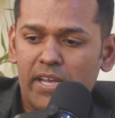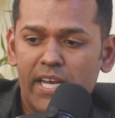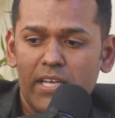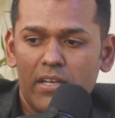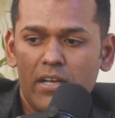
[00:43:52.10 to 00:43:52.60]

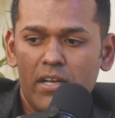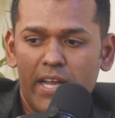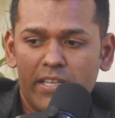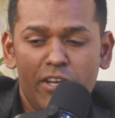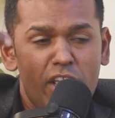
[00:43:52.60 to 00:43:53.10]
the
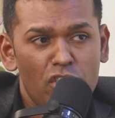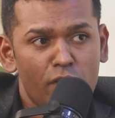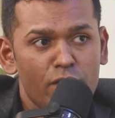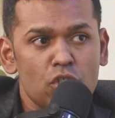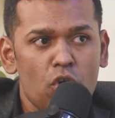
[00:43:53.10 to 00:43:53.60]

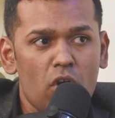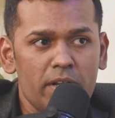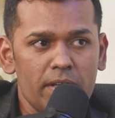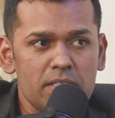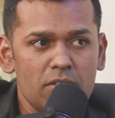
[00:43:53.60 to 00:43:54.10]
nature of this
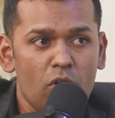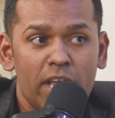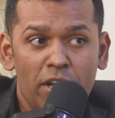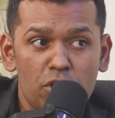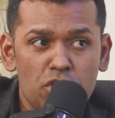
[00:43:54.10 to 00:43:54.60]
thought is, or
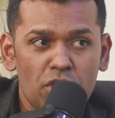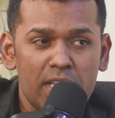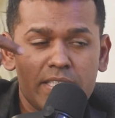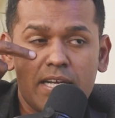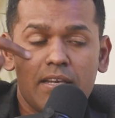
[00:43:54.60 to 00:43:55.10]
energy
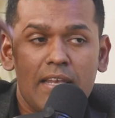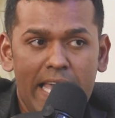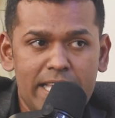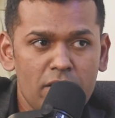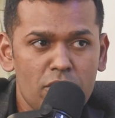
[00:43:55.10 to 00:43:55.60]
is, that
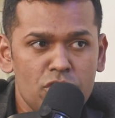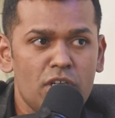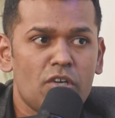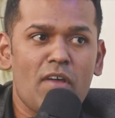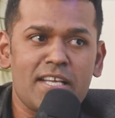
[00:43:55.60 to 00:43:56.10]
like
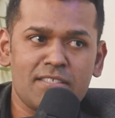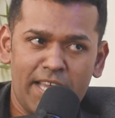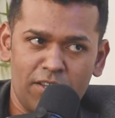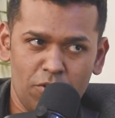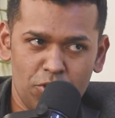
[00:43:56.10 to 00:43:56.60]
energy attracts
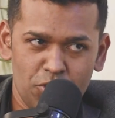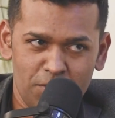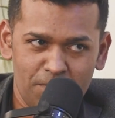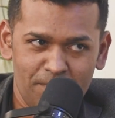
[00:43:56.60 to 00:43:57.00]
like energy.